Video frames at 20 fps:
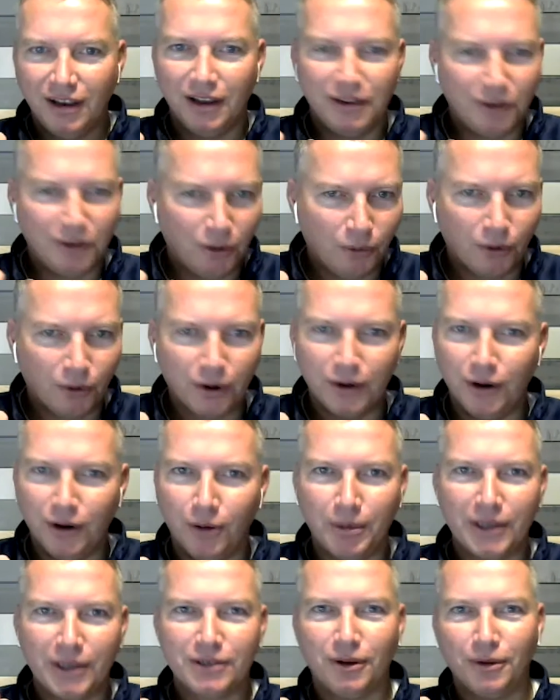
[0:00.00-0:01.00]
Don't worry,
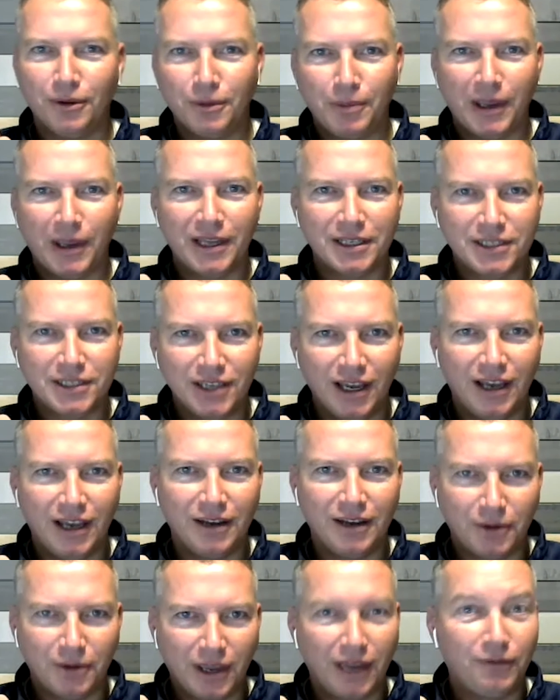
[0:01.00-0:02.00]
nobody's on the base yet.
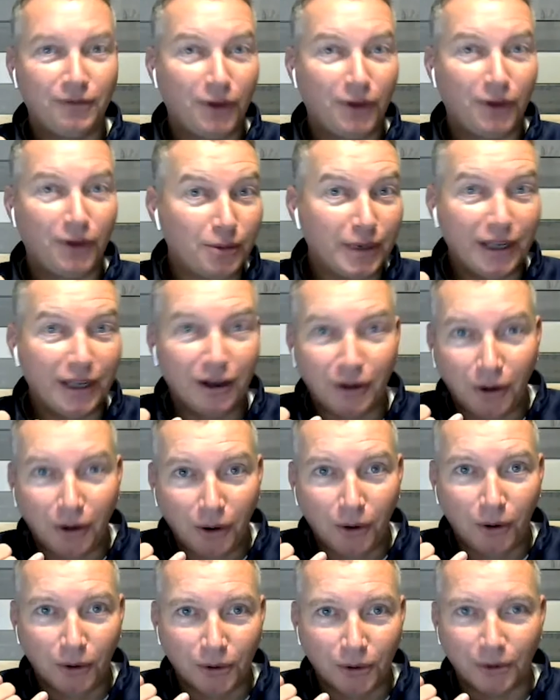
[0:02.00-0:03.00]
Okay, if you hear me yell
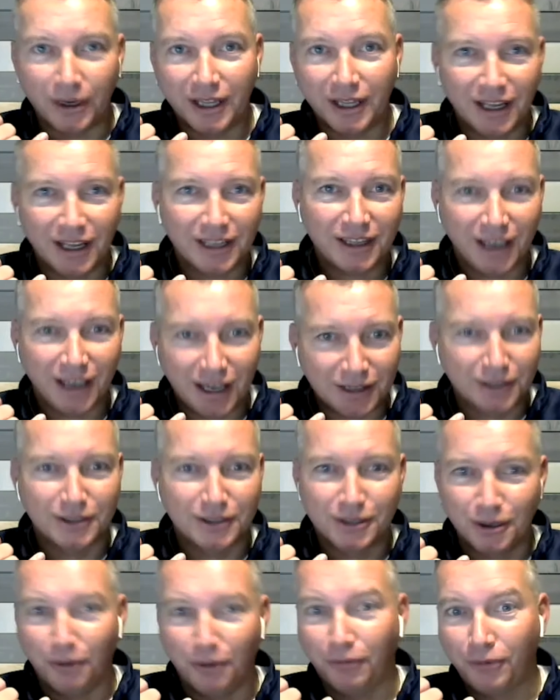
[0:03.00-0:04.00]
hold or anything like that, just
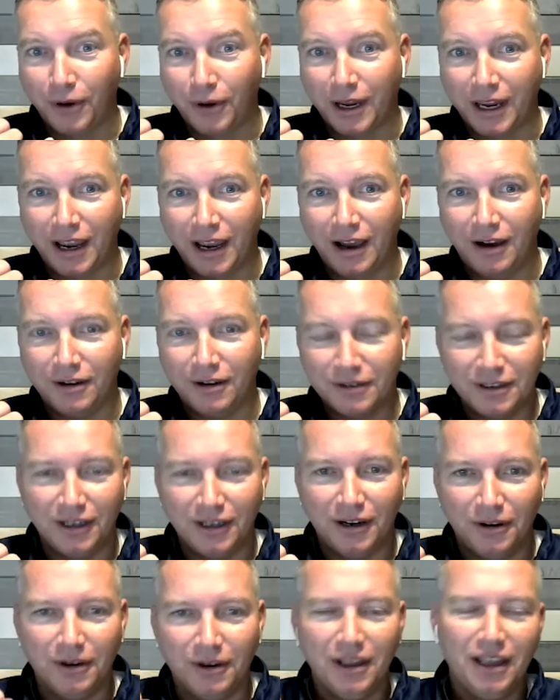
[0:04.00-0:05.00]
don't freak out.
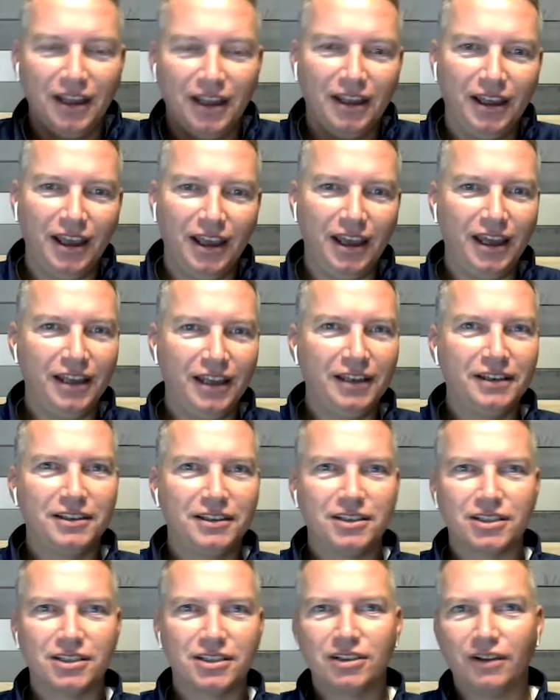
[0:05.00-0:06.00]
And
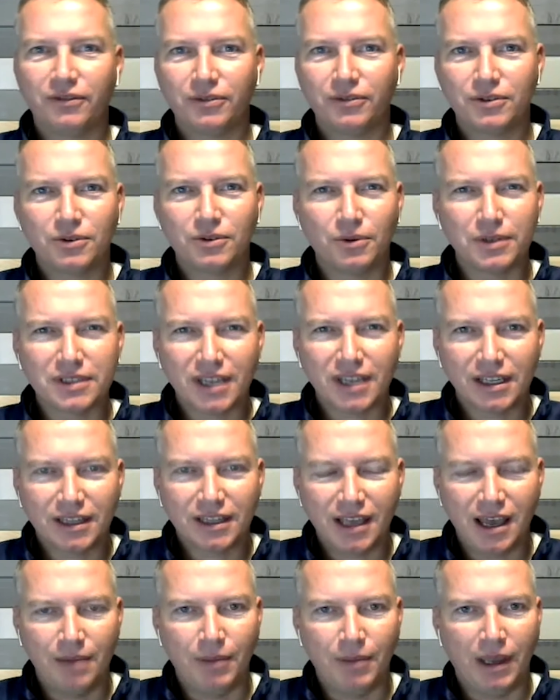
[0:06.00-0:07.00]
just stories like
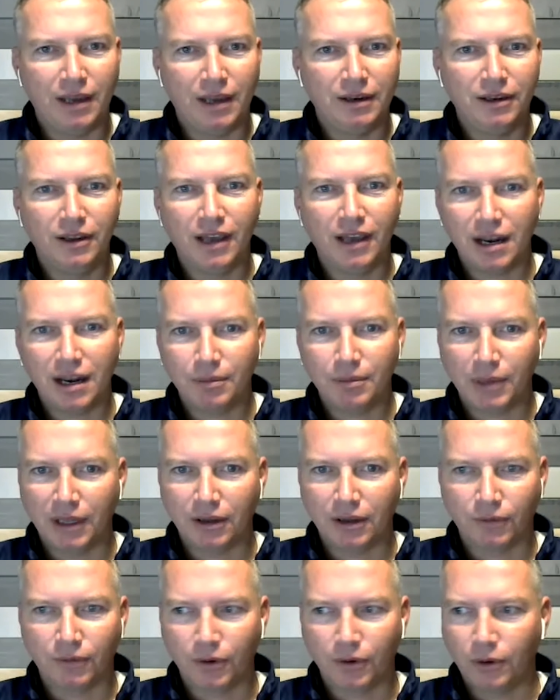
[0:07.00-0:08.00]
that, man. You got to be
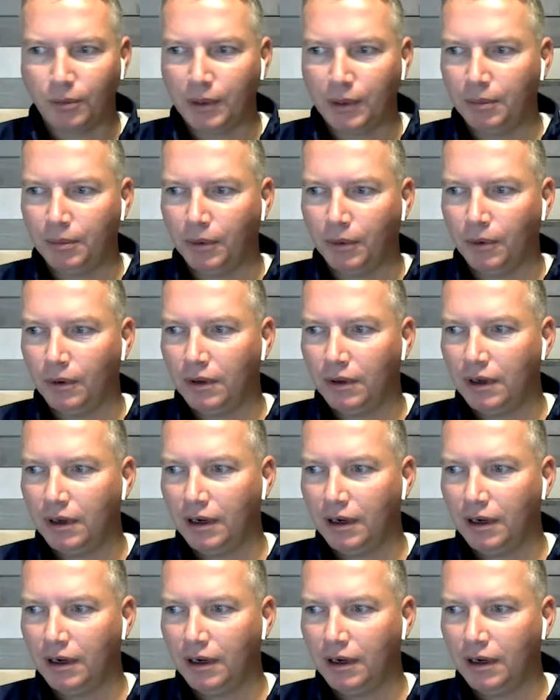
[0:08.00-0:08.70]
there for your people.